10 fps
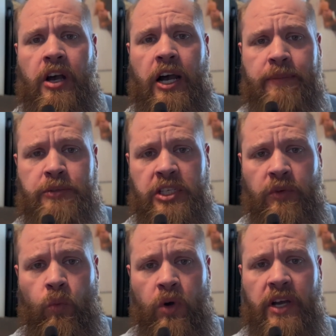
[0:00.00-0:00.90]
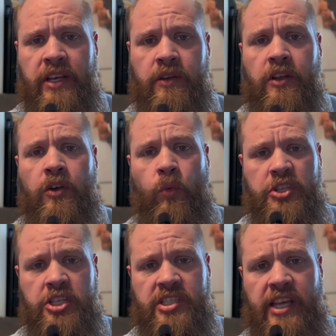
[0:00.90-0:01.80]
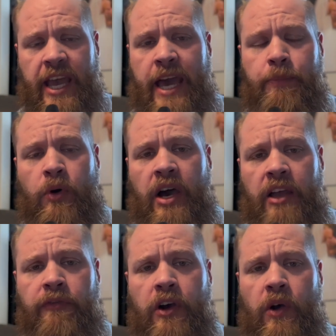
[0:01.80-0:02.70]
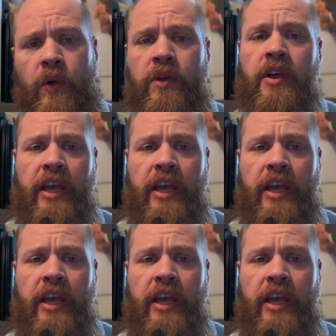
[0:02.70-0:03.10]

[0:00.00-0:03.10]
option one which is the apple iphone